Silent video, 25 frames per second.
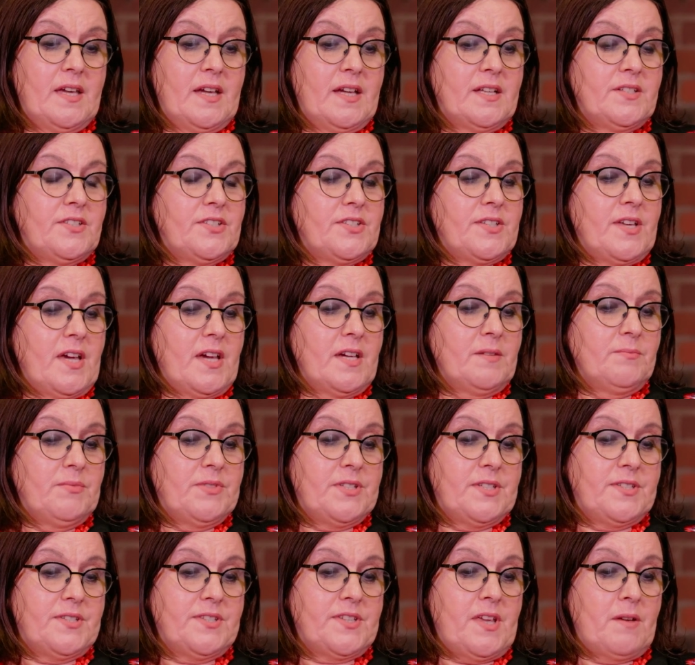It's time
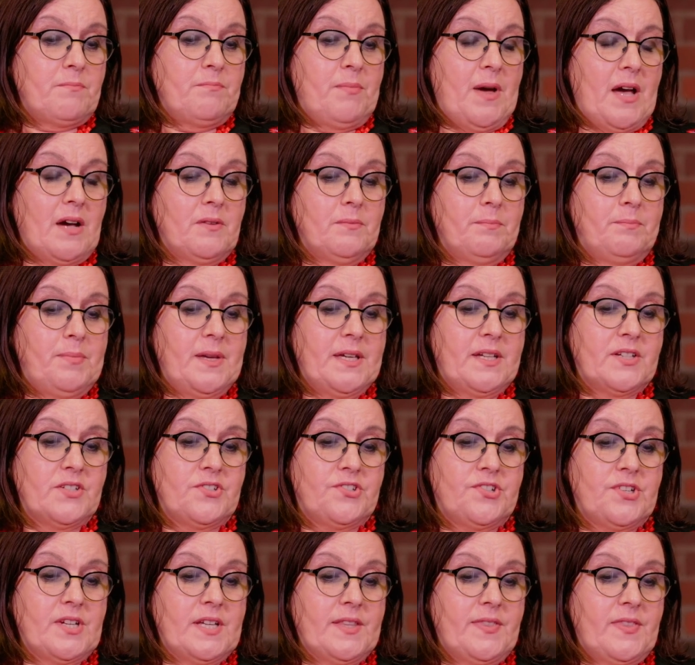to stamp out
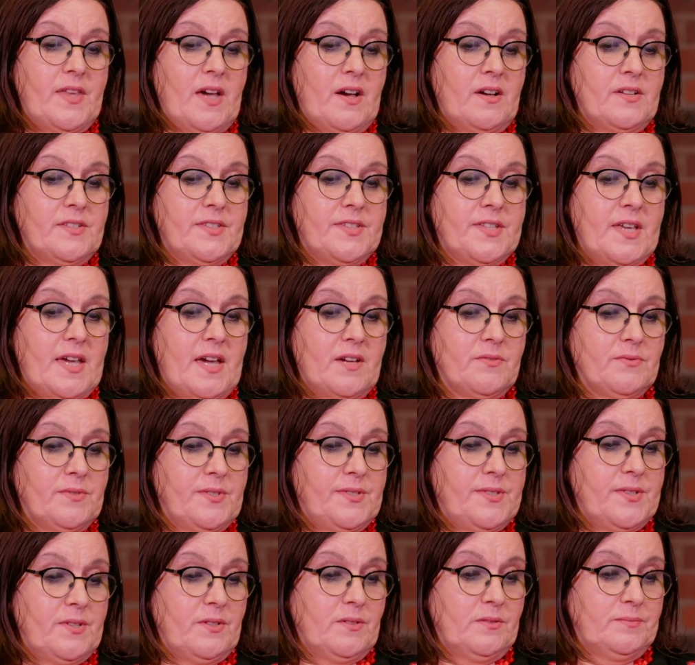bigotry in the Arts
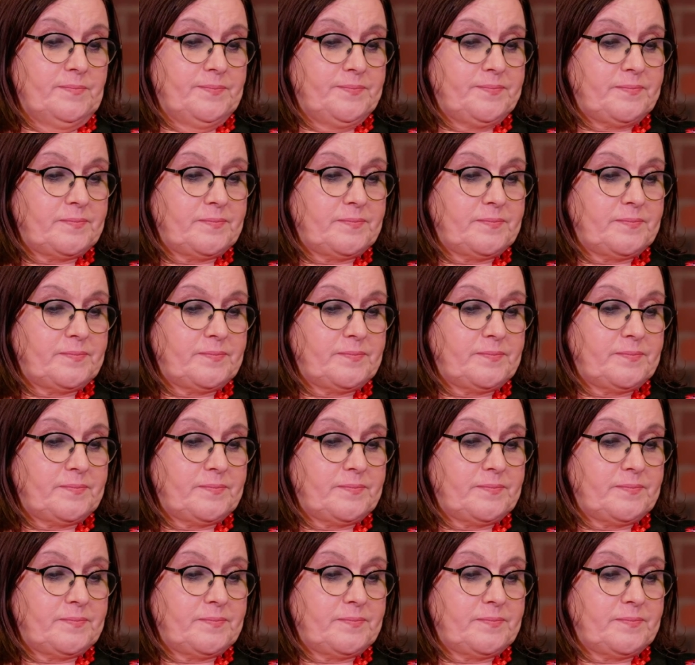Council.